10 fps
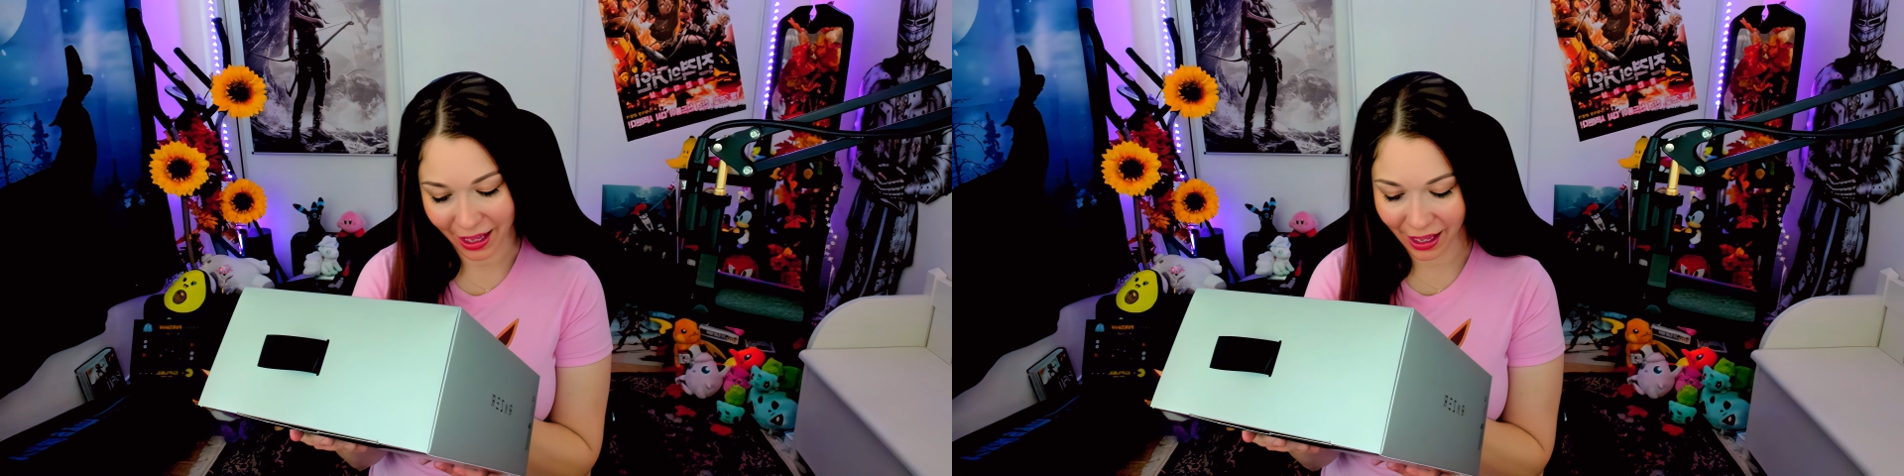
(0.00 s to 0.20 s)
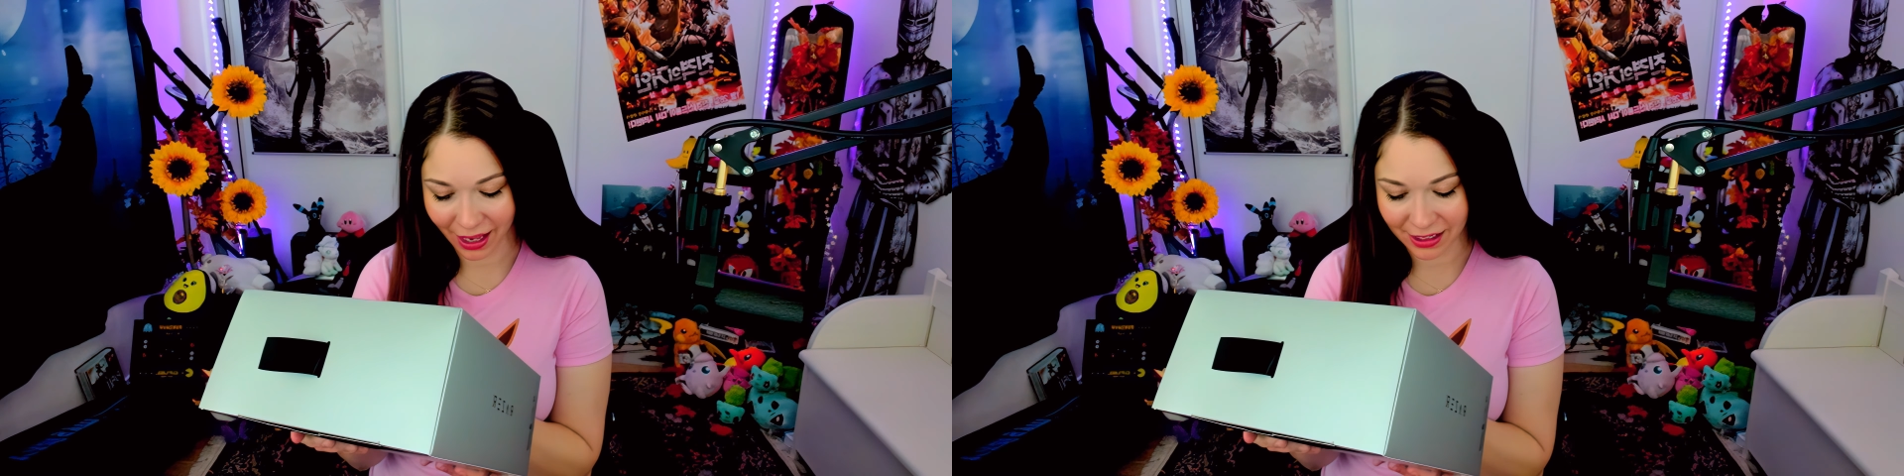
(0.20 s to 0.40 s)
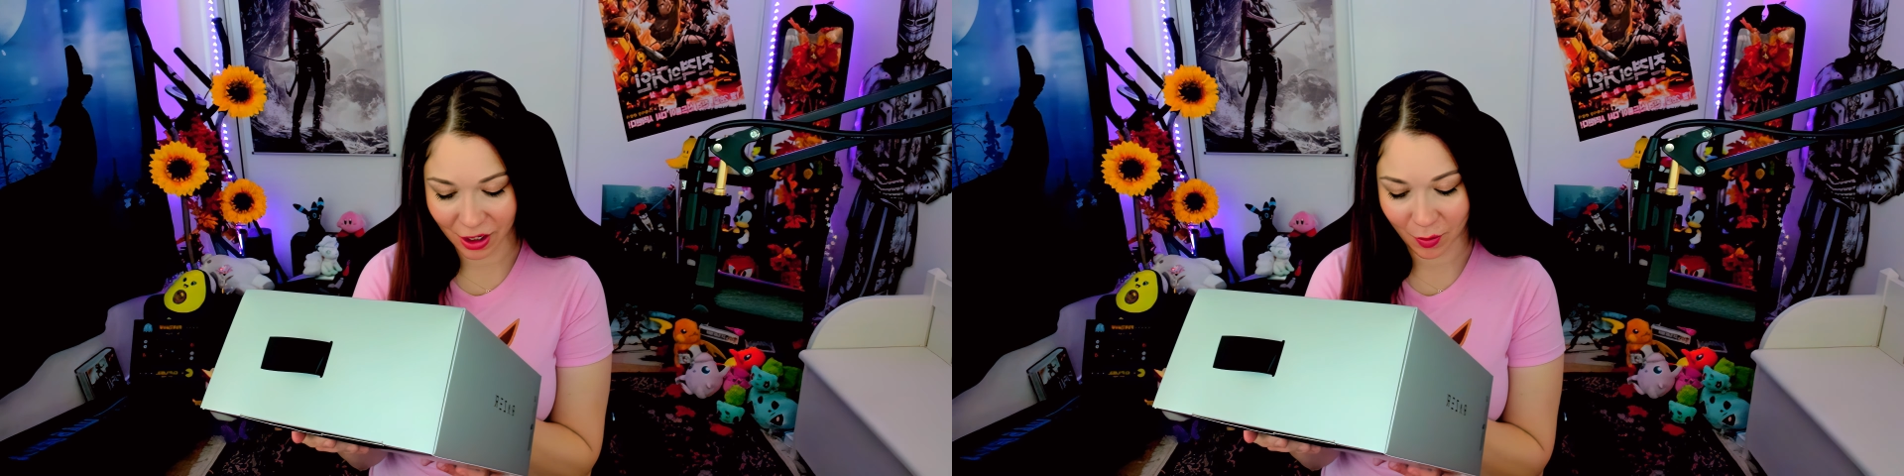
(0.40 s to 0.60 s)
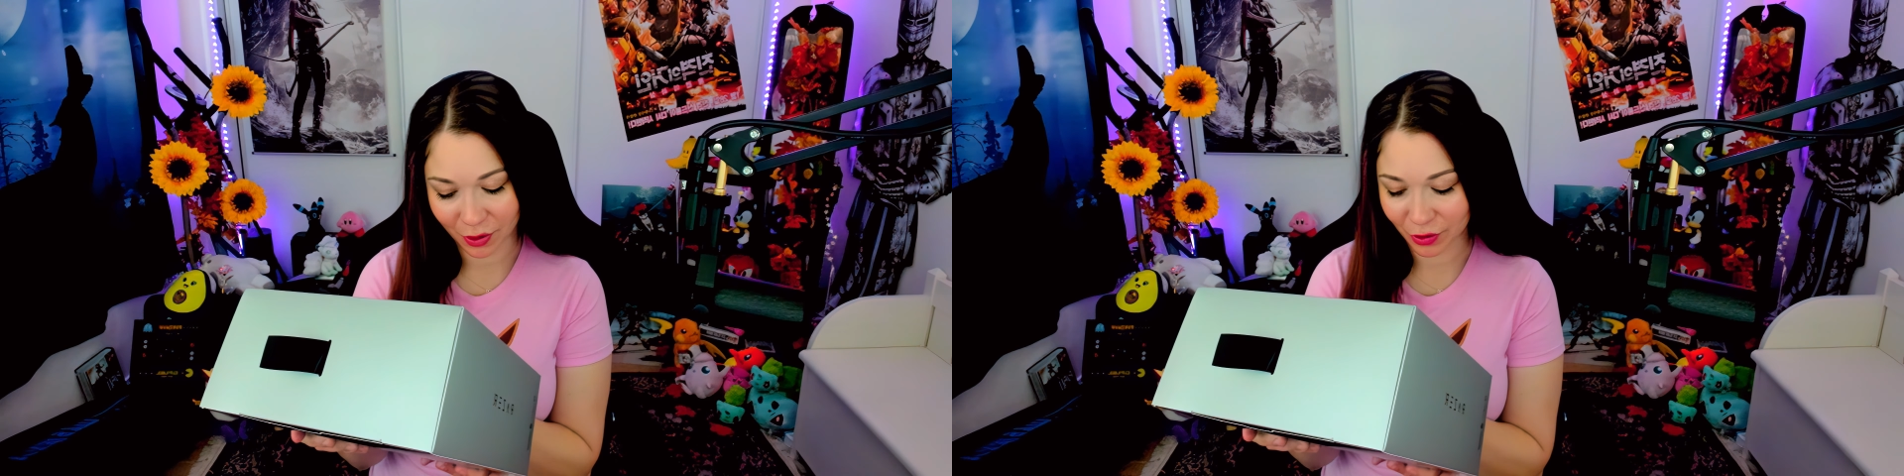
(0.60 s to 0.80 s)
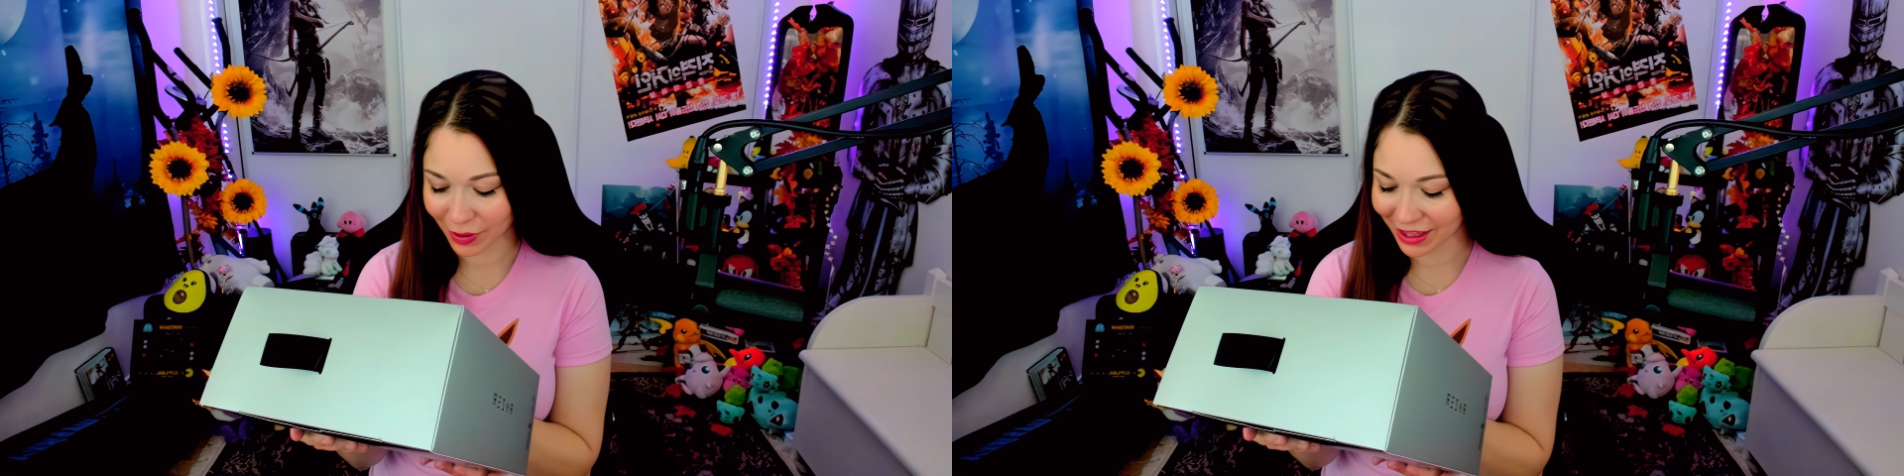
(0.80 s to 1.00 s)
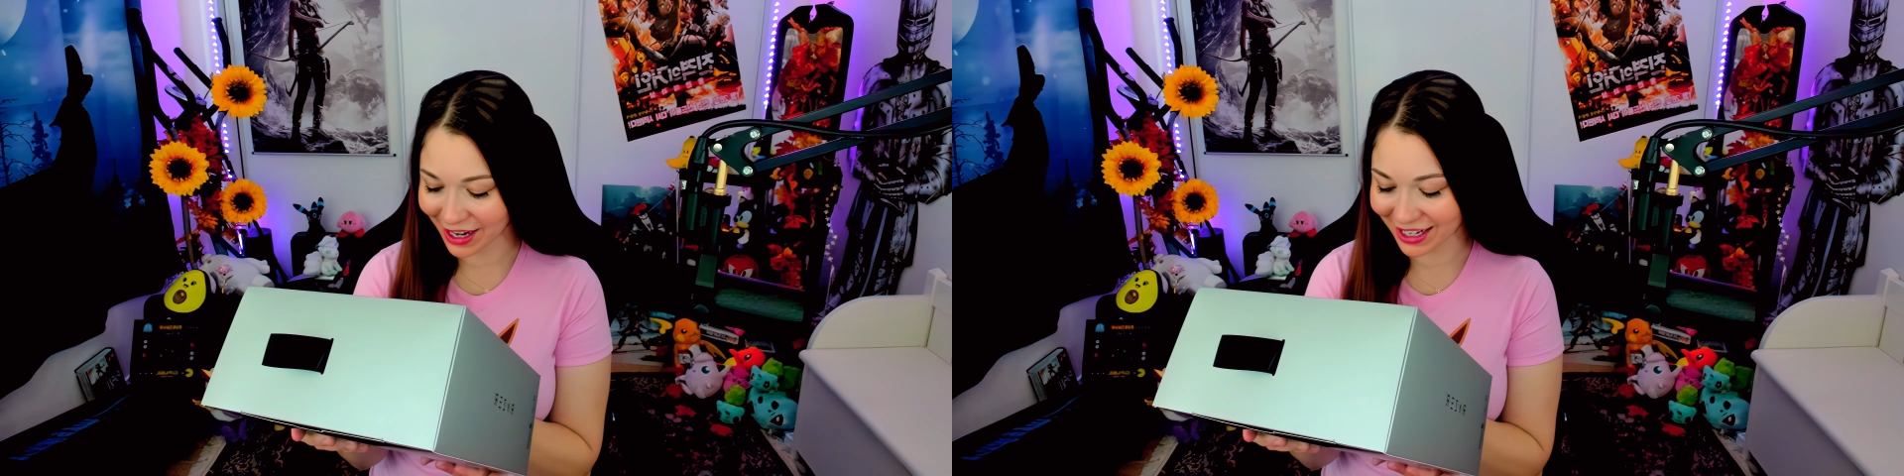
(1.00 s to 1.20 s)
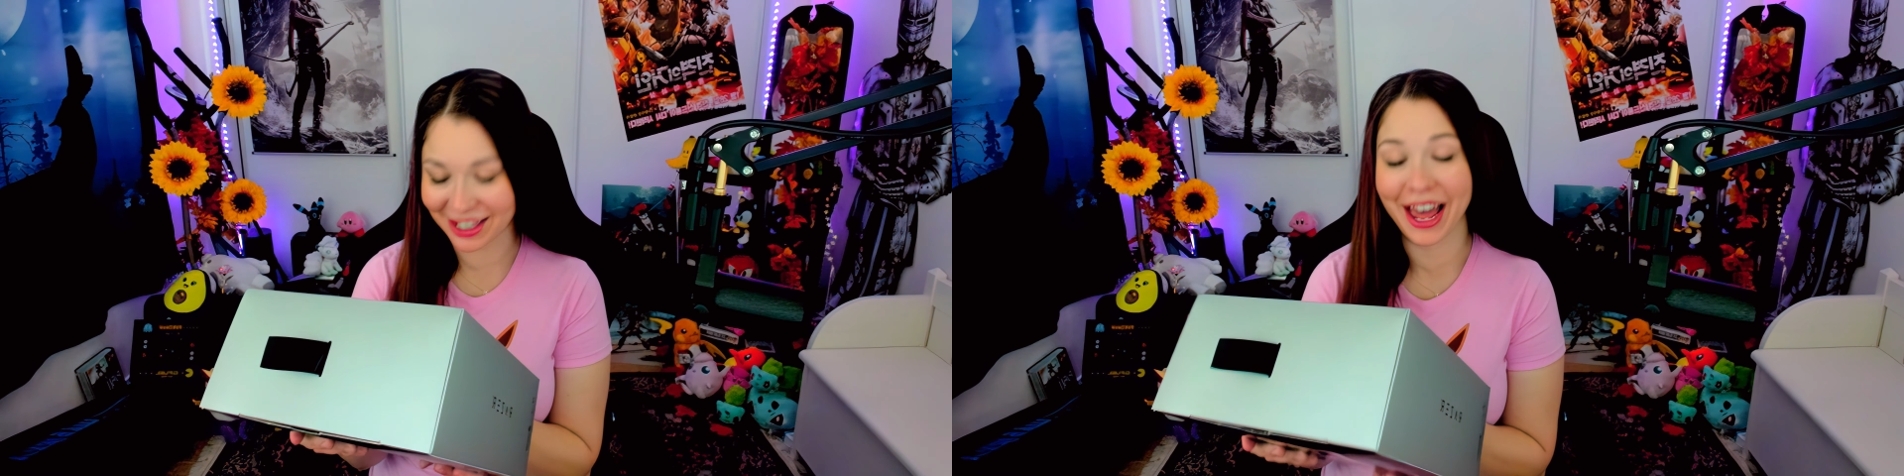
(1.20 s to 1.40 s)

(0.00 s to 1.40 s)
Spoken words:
And I almost read the next